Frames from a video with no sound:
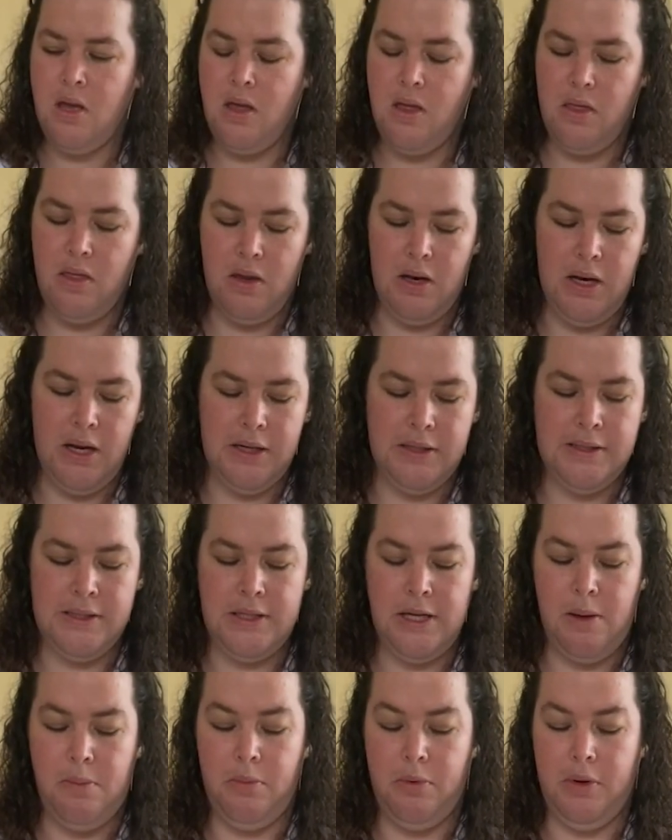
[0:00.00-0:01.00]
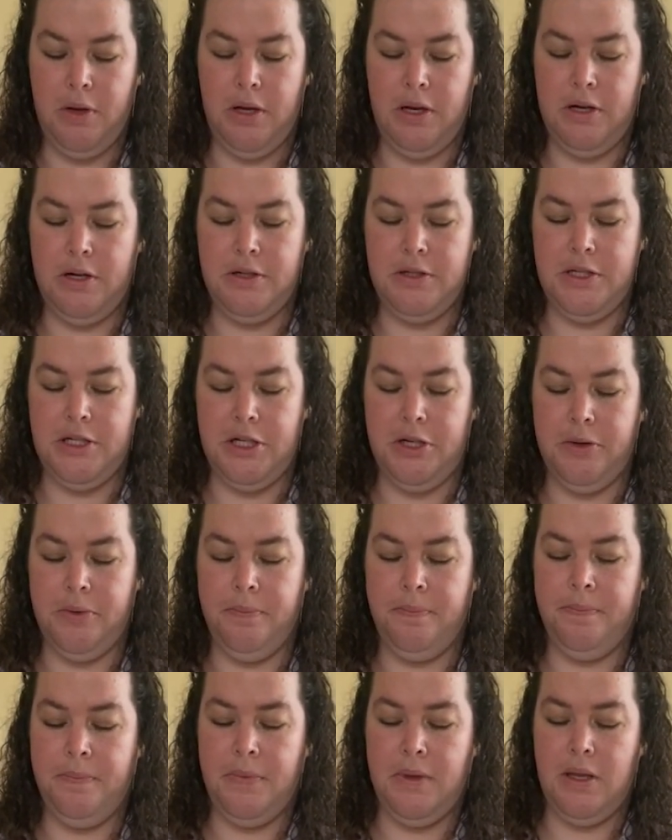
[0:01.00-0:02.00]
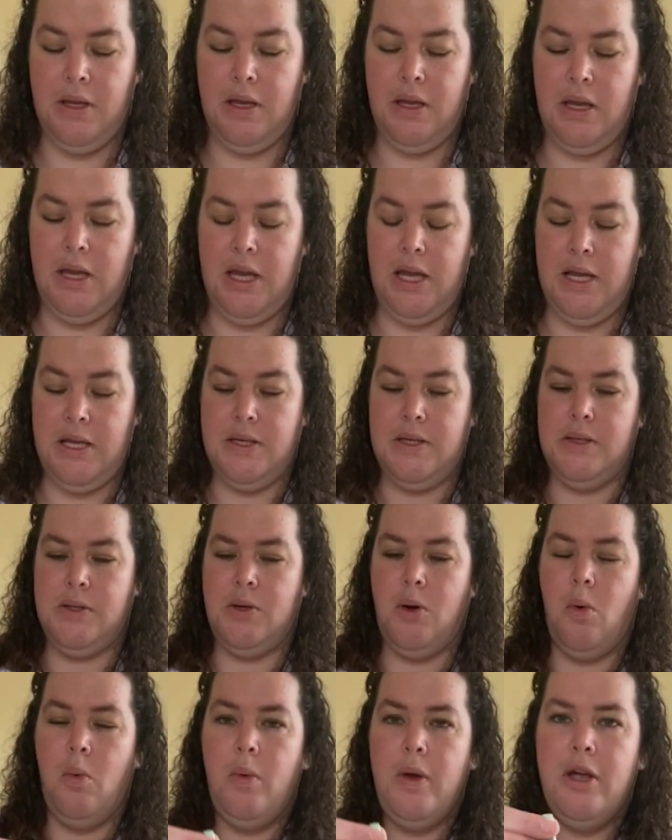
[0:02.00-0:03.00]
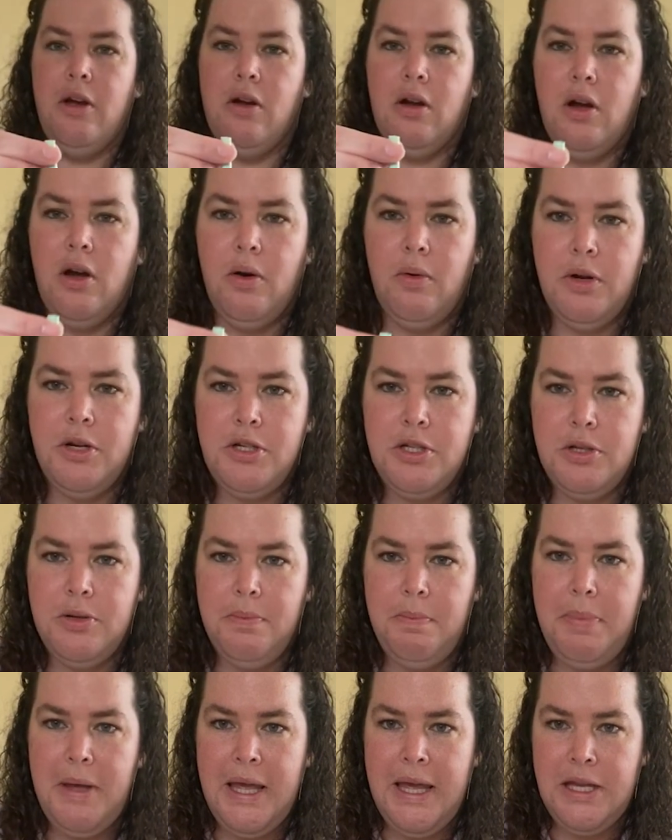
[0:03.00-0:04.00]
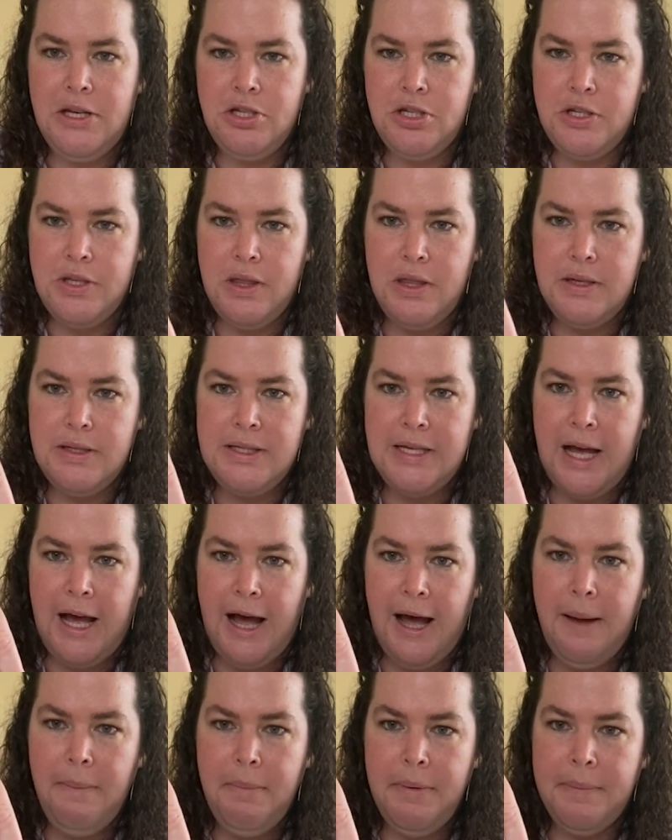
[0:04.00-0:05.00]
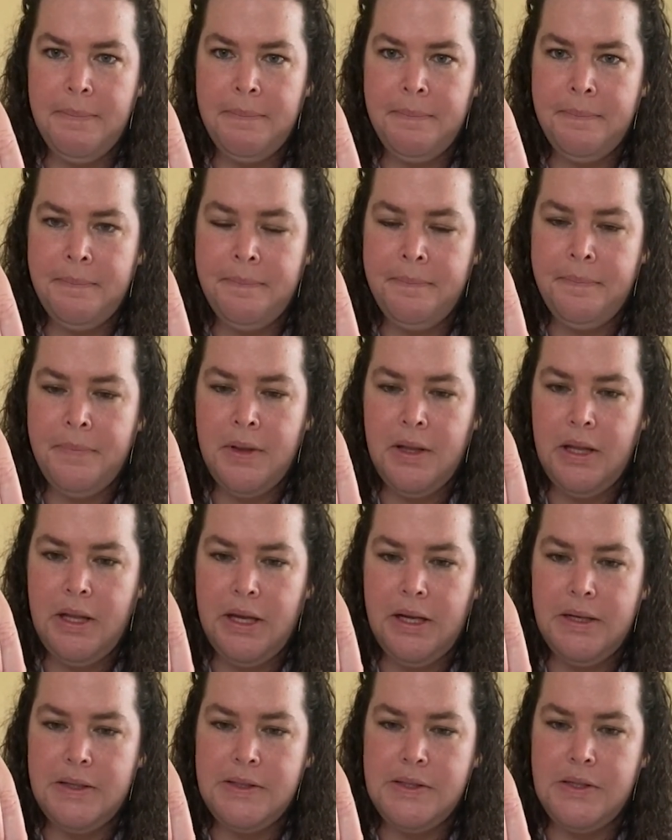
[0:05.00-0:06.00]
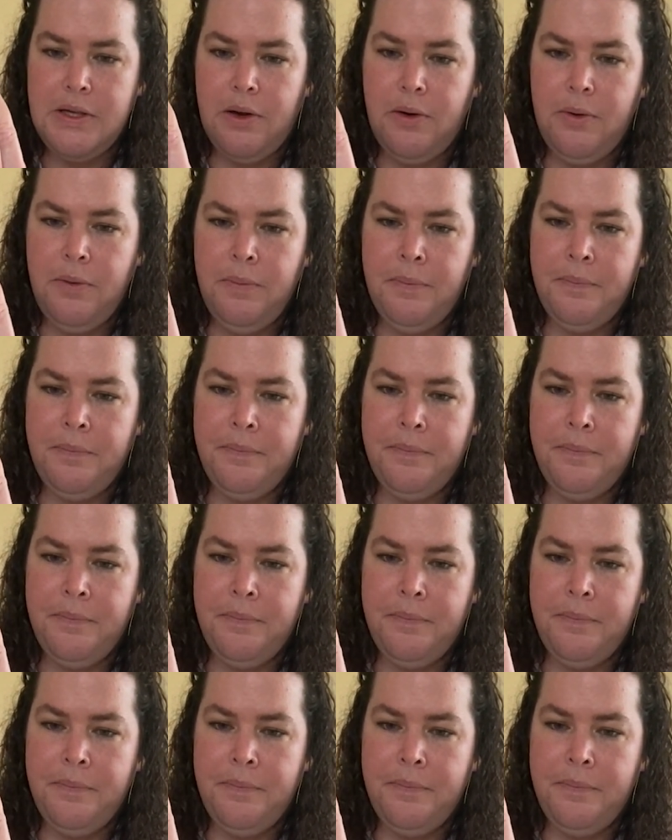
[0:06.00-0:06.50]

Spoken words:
The next step we're gonna do is we are going to pinch the top like so.